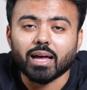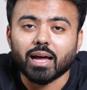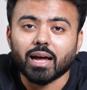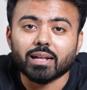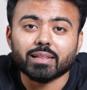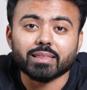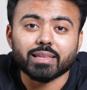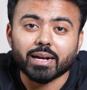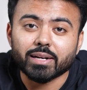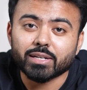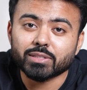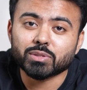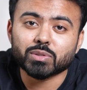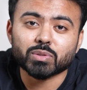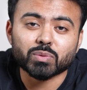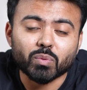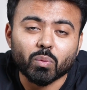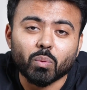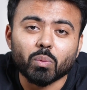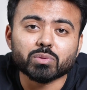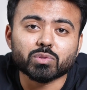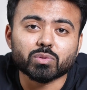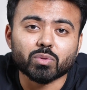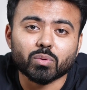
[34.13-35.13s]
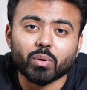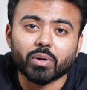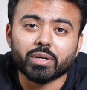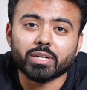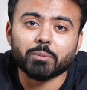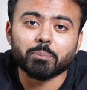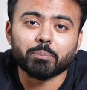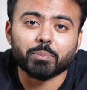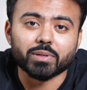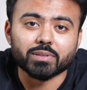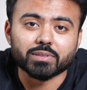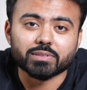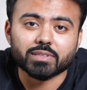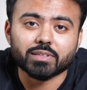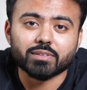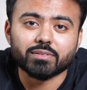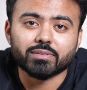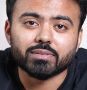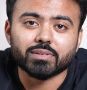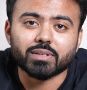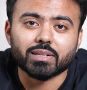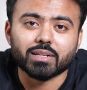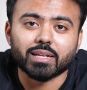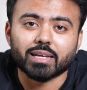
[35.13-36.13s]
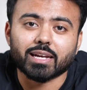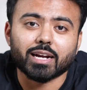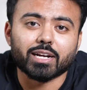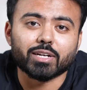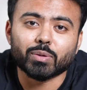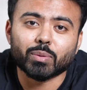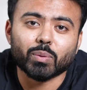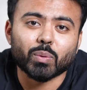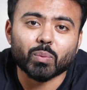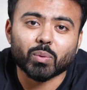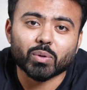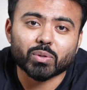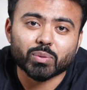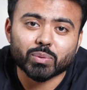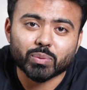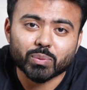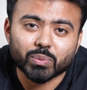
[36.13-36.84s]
And that decision was also quite impulsive. Like, I don't know what to